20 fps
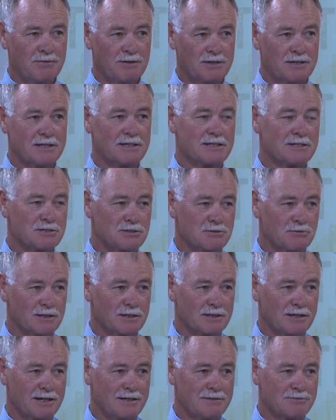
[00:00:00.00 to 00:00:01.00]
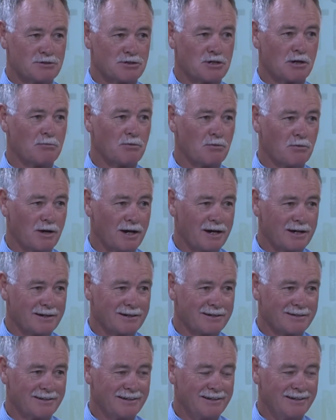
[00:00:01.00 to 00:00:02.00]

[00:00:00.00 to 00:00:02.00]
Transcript: get into it and chomp away at it.